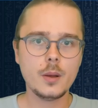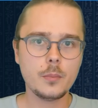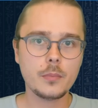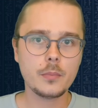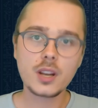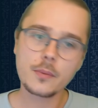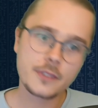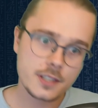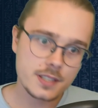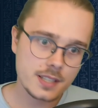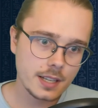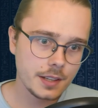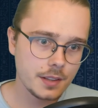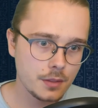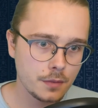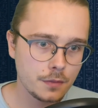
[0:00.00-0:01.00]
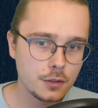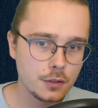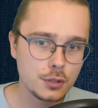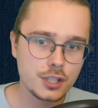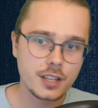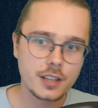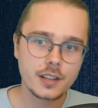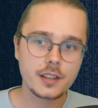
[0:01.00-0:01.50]
But obviously in the
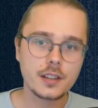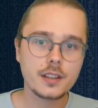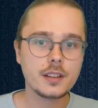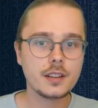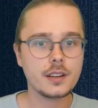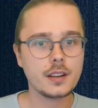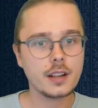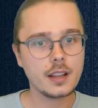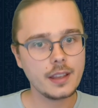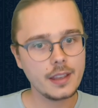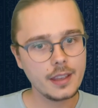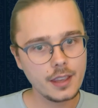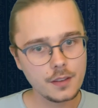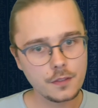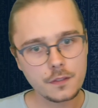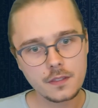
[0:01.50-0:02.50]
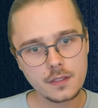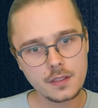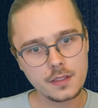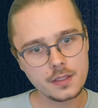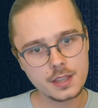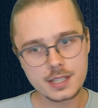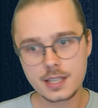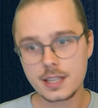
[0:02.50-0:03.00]
future, if
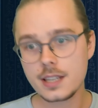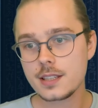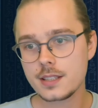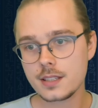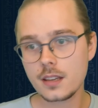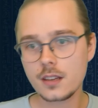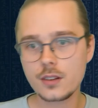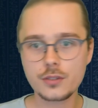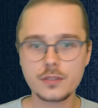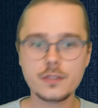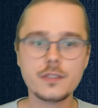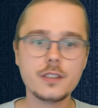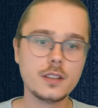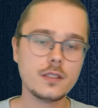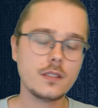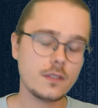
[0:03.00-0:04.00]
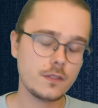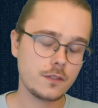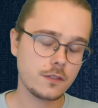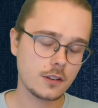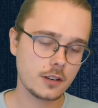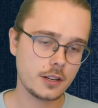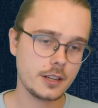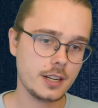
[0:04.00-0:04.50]
this is a good fit
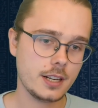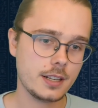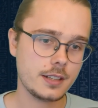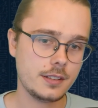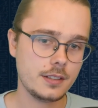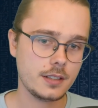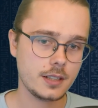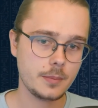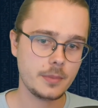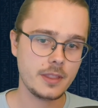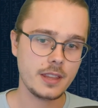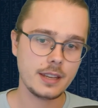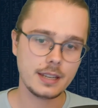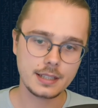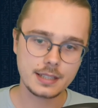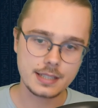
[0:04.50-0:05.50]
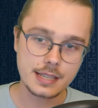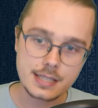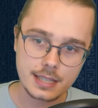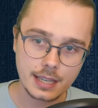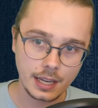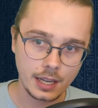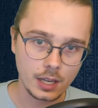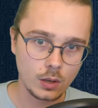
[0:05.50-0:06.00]
for an archetype, there is
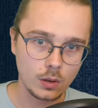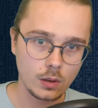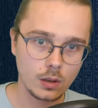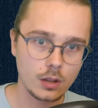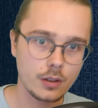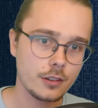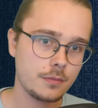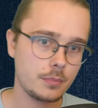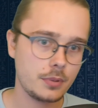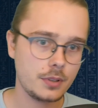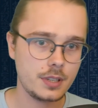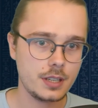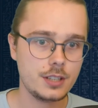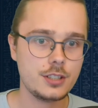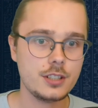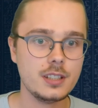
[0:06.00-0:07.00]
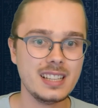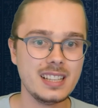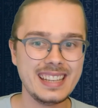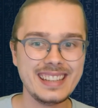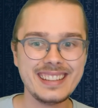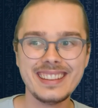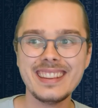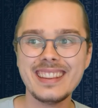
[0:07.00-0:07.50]
a lot of potential
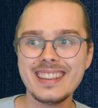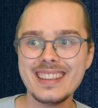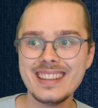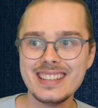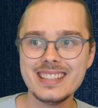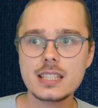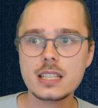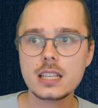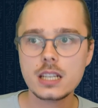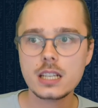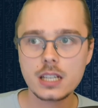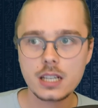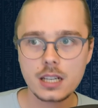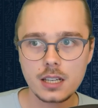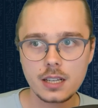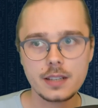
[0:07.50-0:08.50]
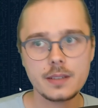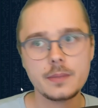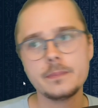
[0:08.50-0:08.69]
in this card.